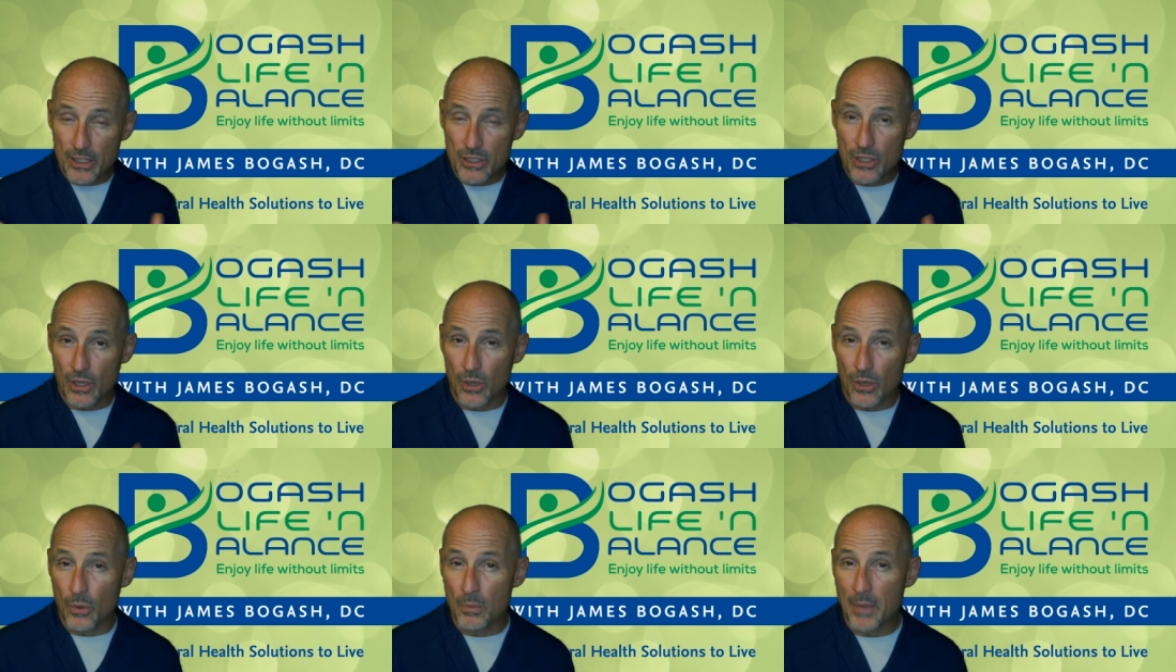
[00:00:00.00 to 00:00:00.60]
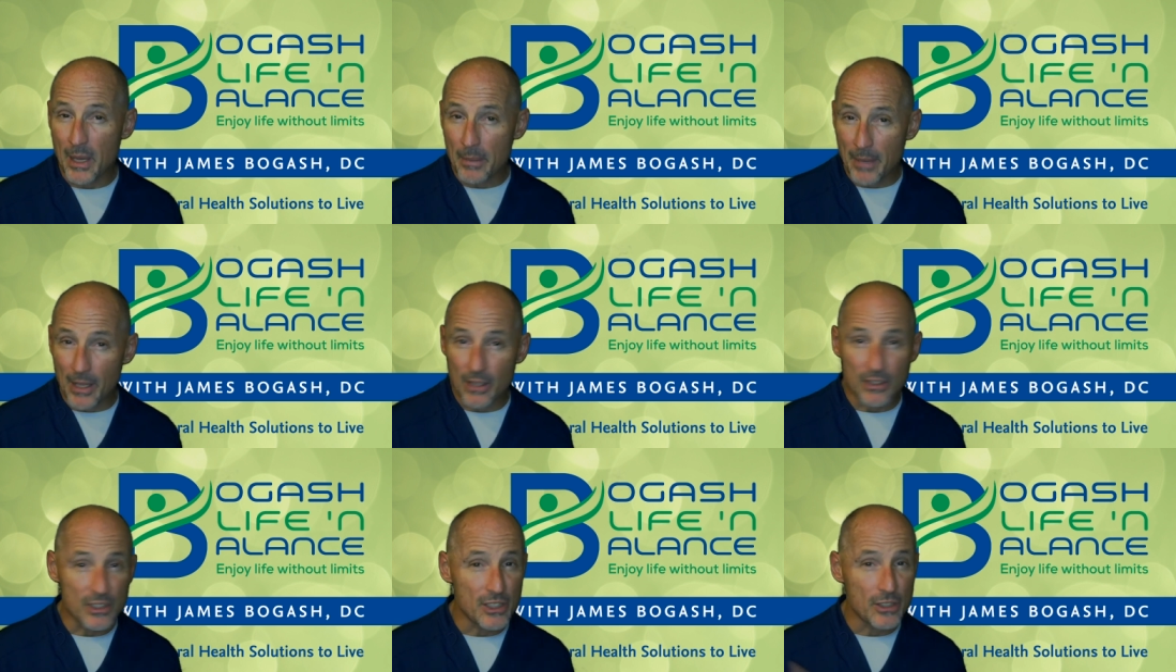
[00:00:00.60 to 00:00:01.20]
so
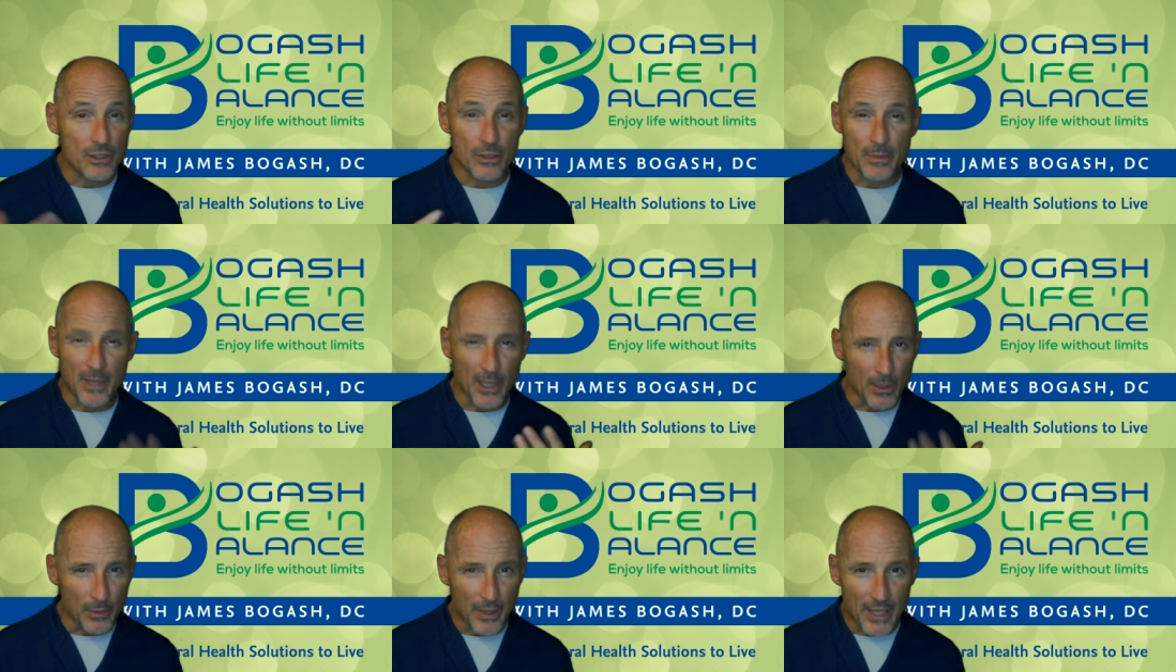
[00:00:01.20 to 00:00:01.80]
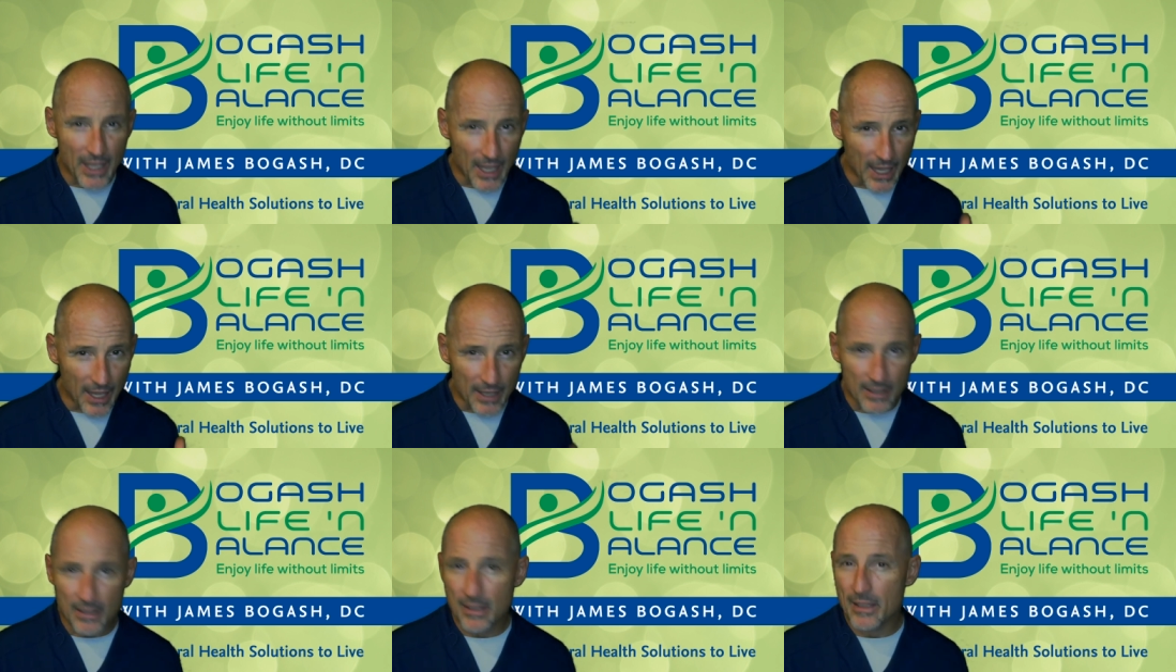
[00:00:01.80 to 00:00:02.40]
metabolic syndrome, they already
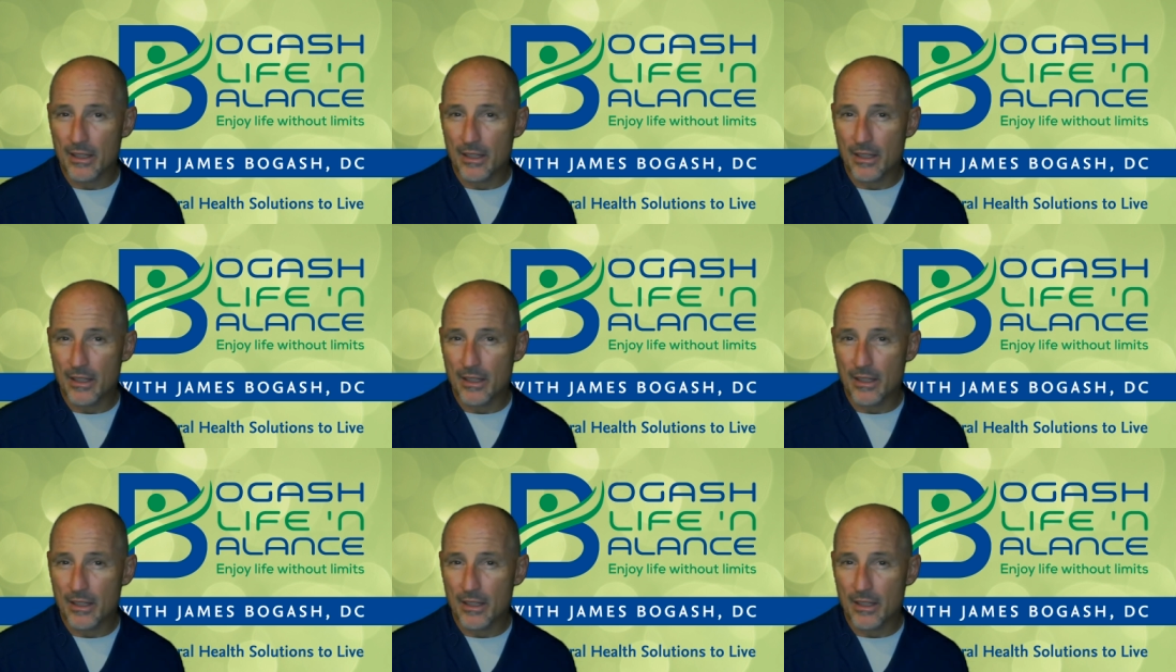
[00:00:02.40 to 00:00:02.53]
had,